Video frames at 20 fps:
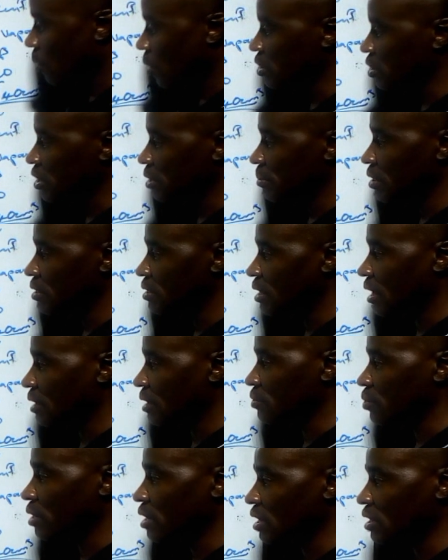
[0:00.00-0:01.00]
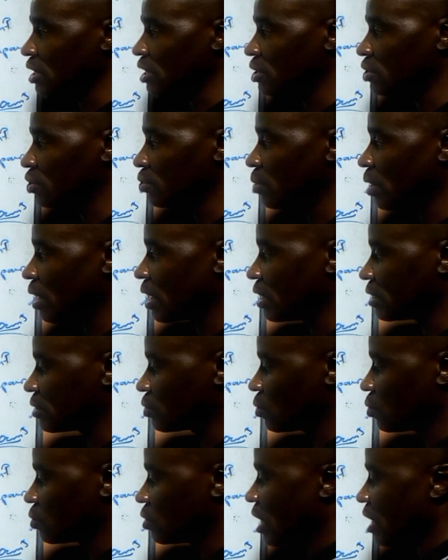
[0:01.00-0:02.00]
what it means now to get the residual gas,
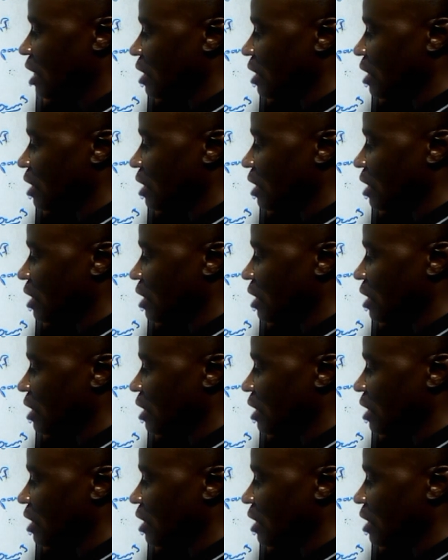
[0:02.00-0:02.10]
total